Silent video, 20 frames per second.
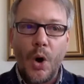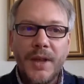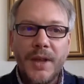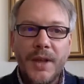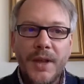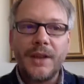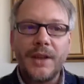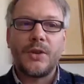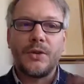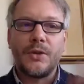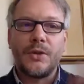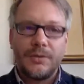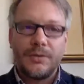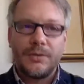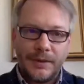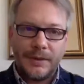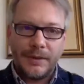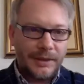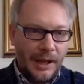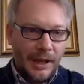So
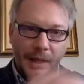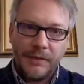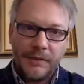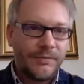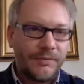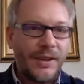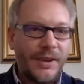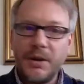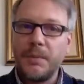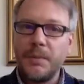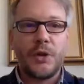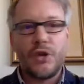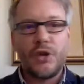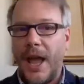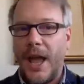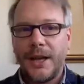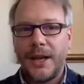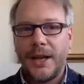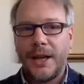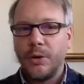very much
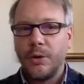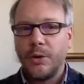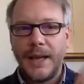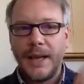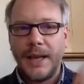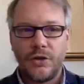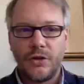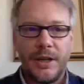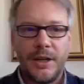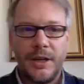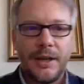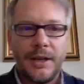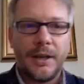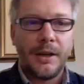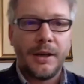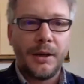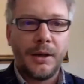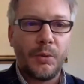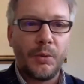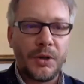echoing actually
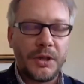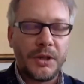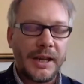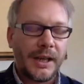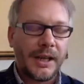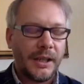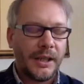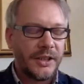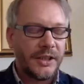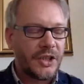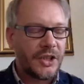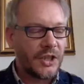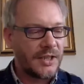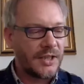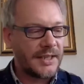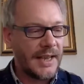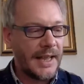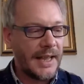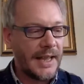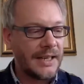what Nicola just
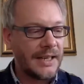said.